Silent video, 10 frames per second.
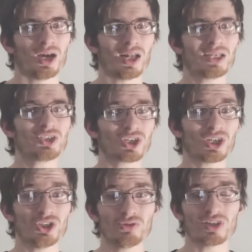Unless you're
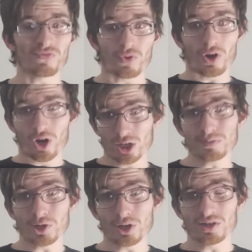going to use it for
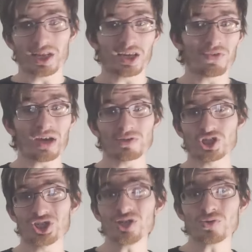armor, like if you have a
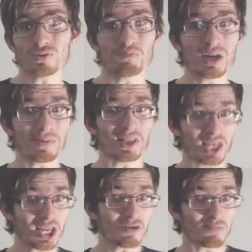shield, maybe
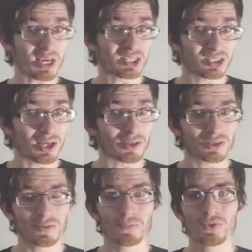then it would make
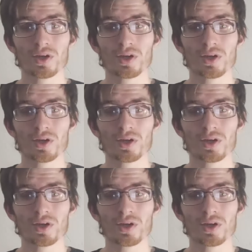sense.